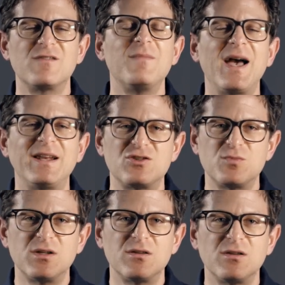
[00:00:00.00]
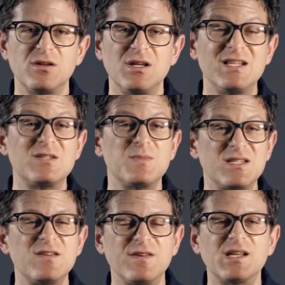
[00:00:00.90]
of management in
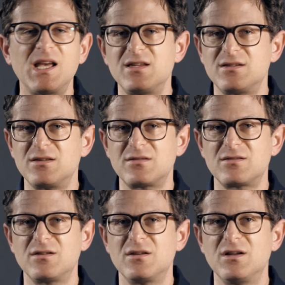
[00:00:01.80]
specific cases